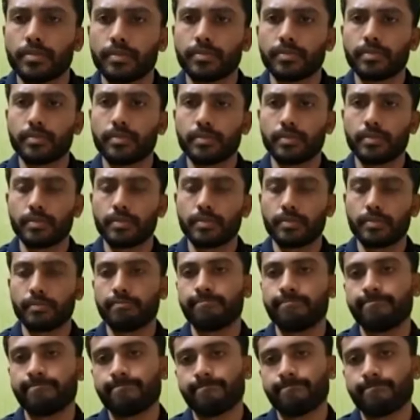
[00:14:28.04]

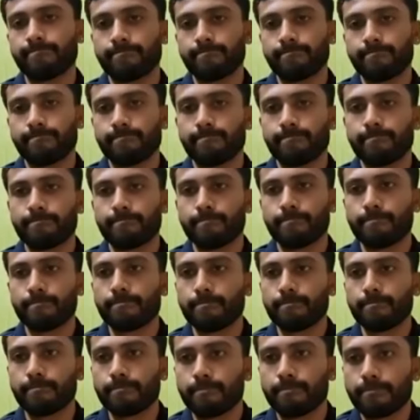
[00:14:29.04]

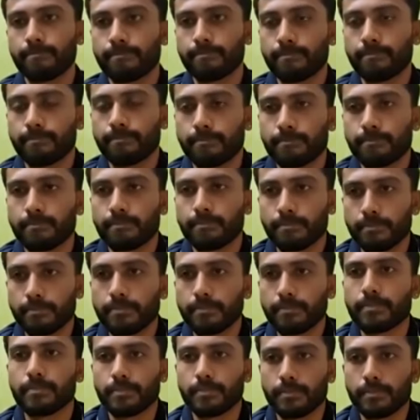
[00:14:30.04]

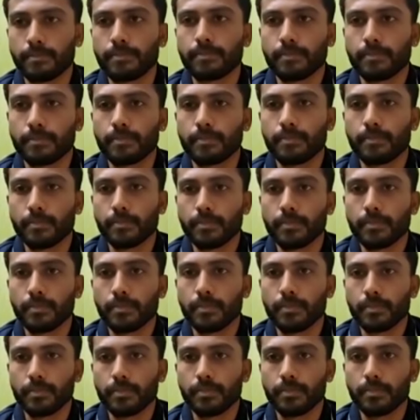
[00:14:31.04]

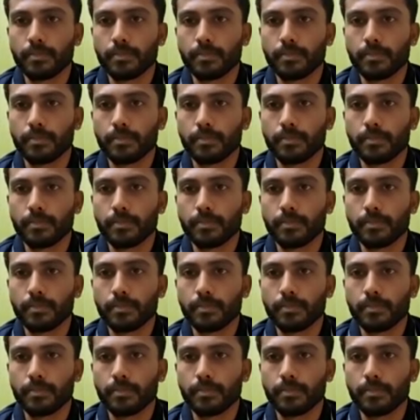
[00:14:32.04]
(not speaking)